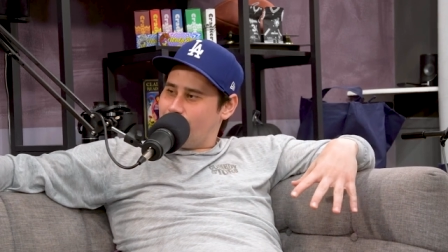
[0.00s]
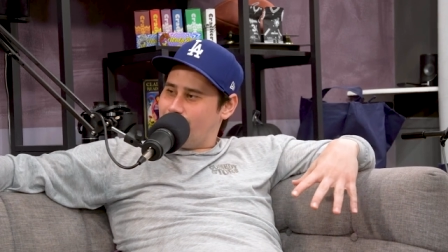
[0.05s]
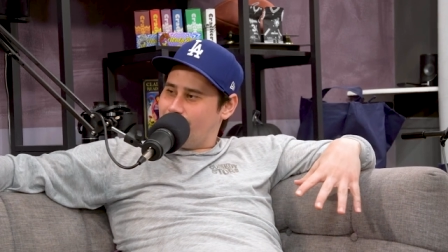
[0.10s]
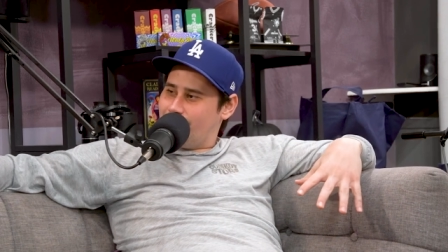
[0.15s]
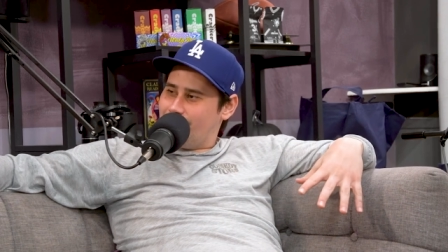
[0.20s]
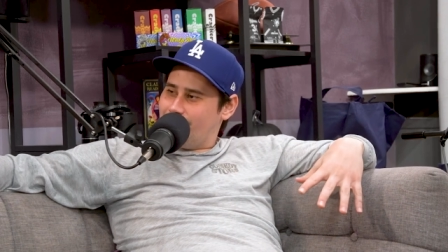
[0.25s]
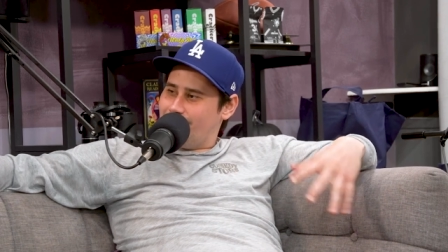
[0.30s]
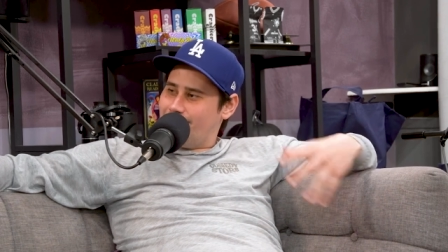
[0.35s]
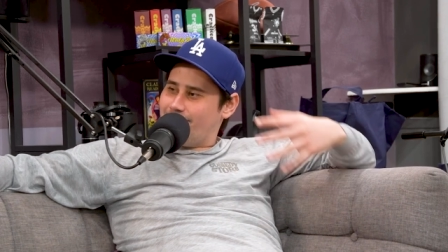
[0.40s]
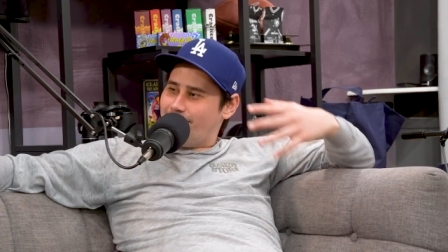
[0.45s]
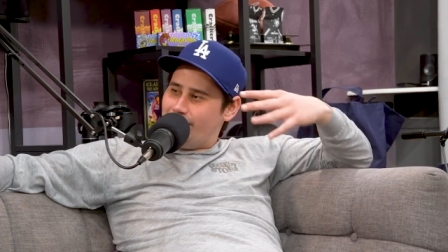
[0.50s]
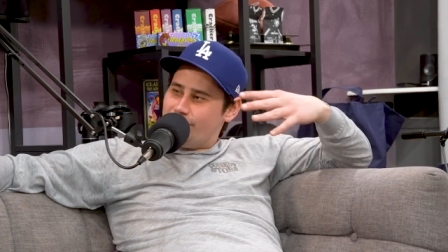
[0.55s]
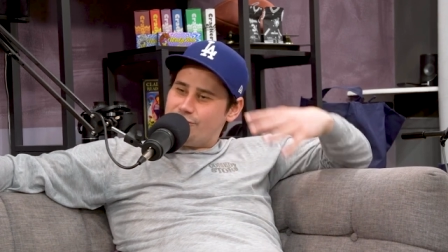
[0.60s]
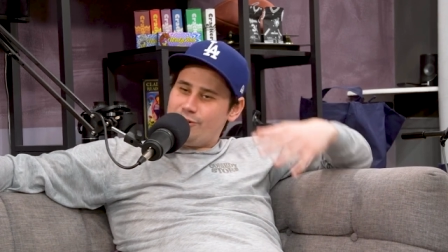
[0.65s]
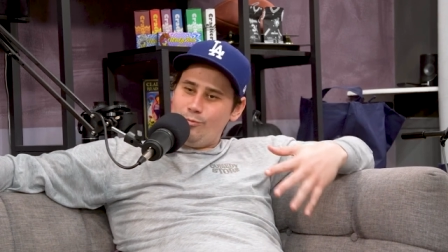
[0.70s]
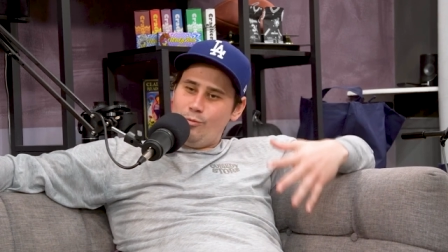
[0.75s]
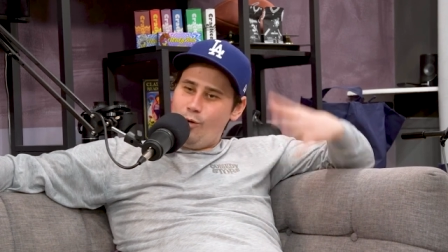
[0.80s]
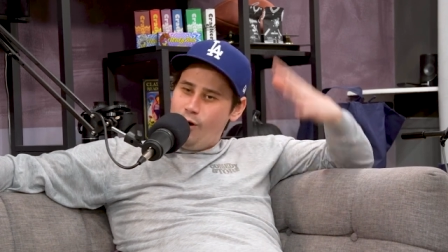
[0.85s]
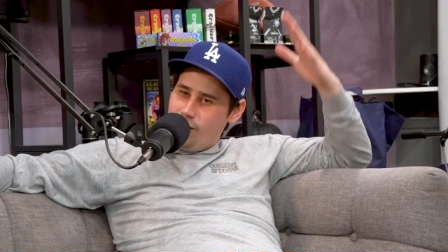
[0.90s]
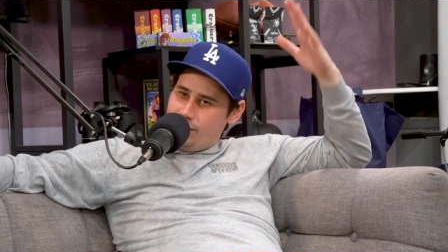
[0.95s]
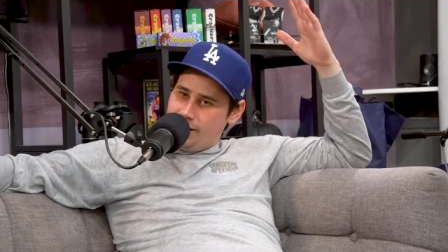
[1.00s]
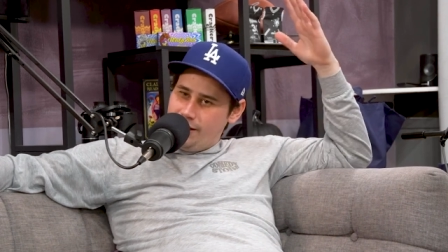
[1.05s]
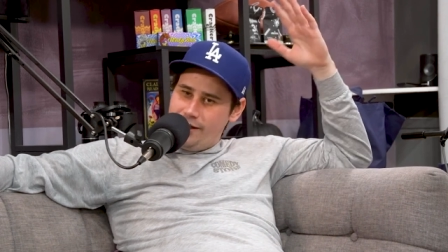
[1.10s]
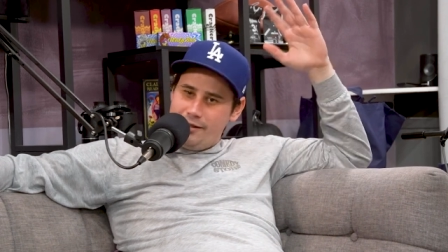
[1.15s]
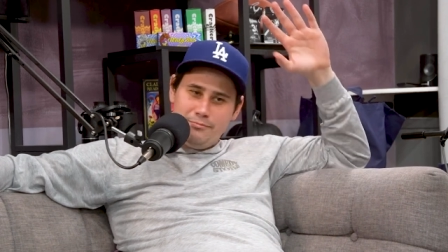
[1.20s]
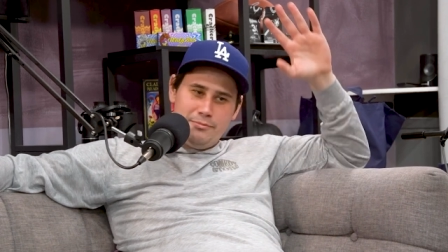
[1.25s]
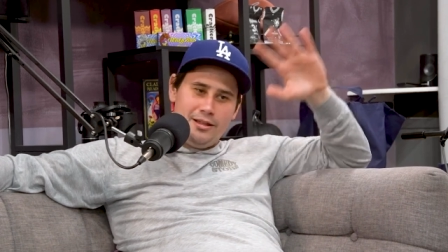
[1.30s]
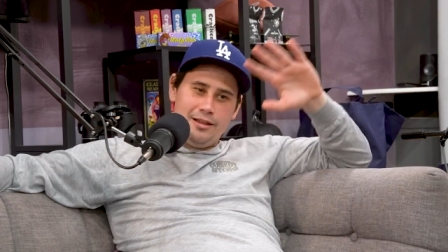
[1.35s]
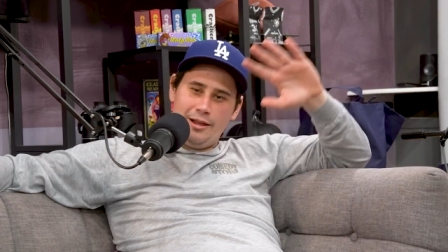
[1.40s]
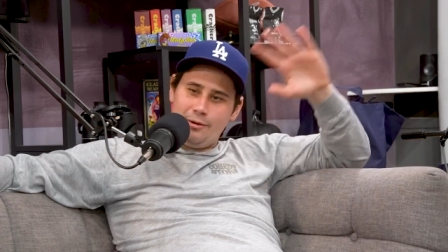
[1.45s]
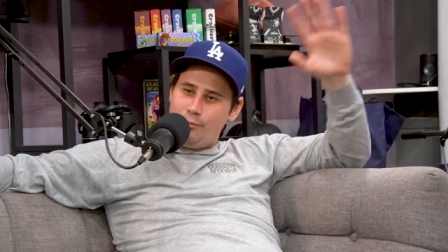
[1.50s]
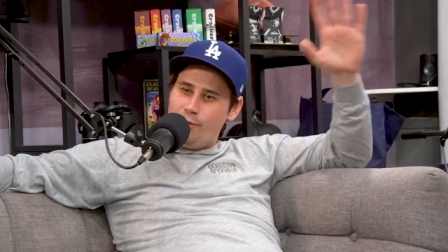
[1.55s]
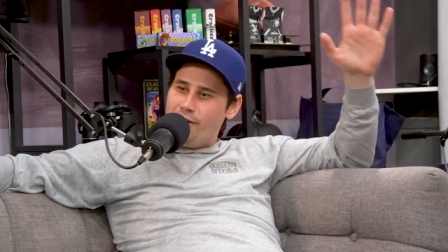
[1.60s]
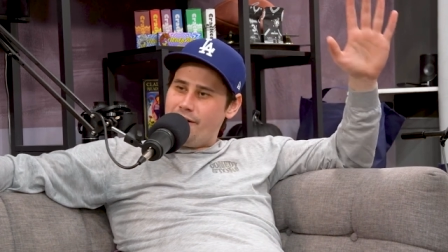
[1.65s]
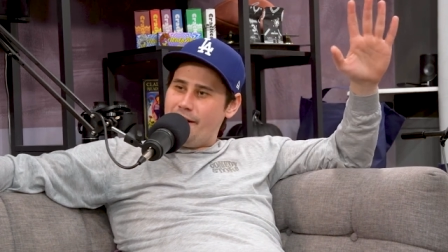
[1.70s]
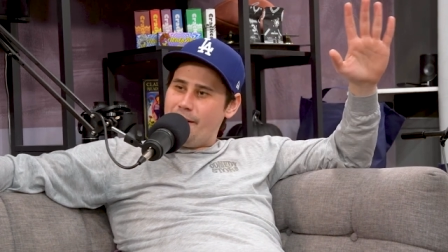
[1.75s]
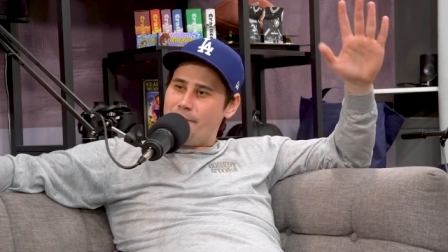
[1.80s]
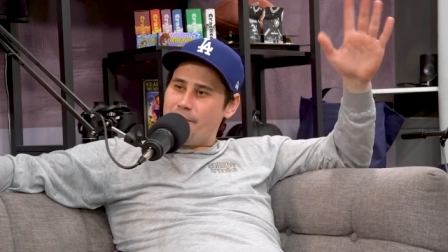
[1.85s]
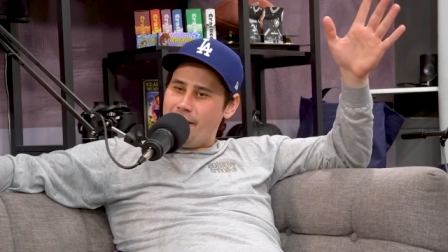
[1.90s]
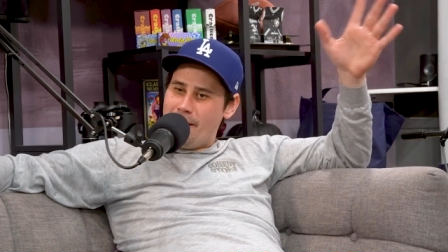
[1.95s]
Yeah, just go I should hang walk out in and be like, "What
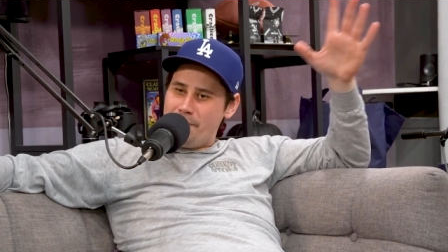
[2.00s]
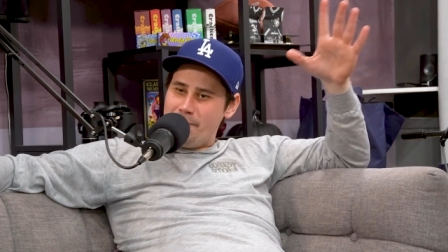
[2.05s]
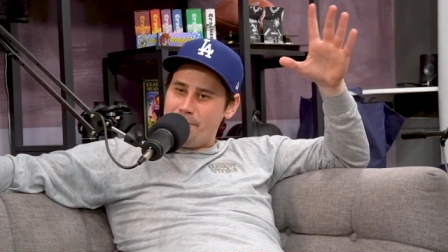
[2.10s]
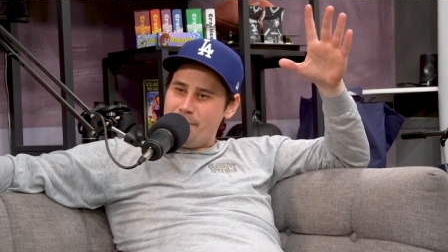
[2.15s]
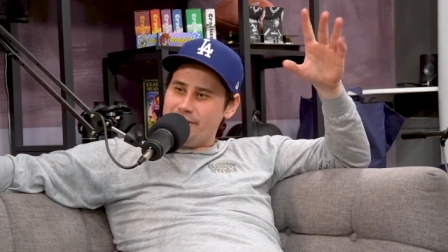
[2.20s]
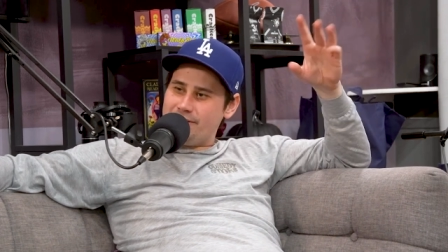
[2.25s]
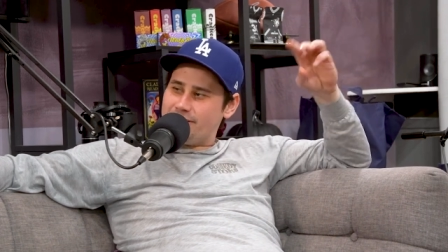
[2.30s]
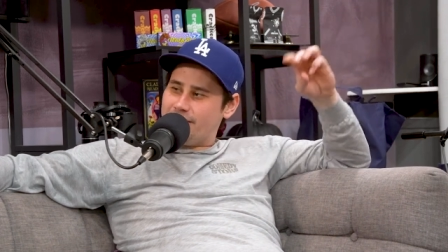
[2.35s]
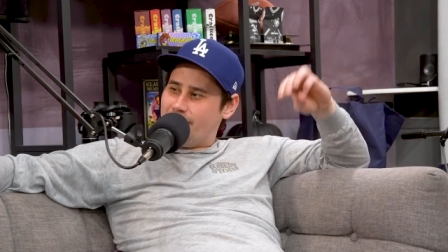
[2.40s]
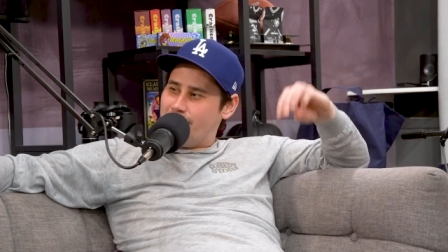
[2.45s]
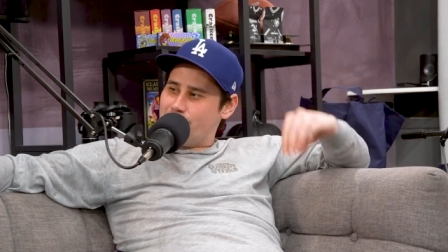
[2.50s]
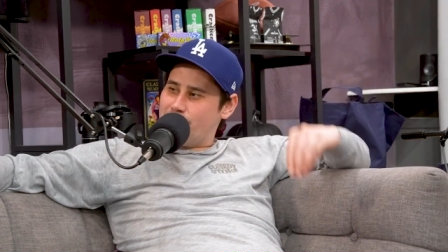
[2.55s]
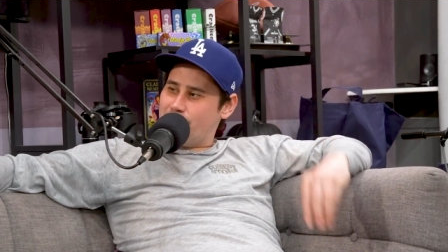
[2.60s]
up? I'm at base camp."